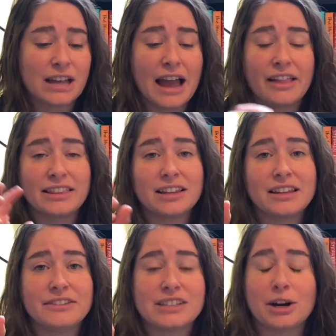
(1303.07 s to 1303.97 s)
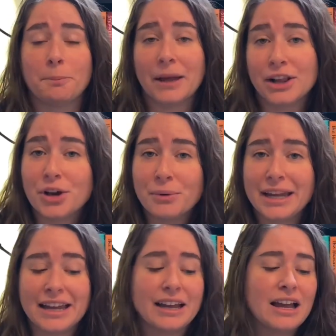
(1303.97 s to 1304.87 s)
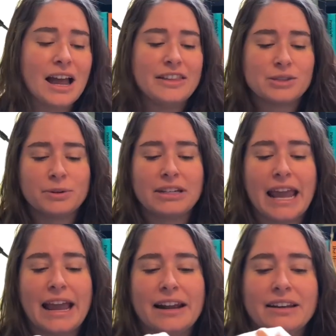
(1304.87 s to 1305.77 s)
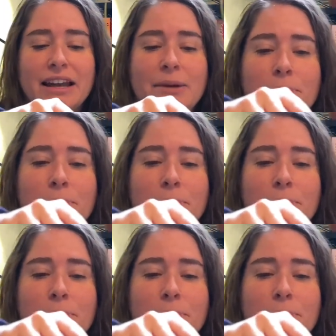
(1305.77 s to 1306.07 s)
I like the leaves that are pillowy, and this one can get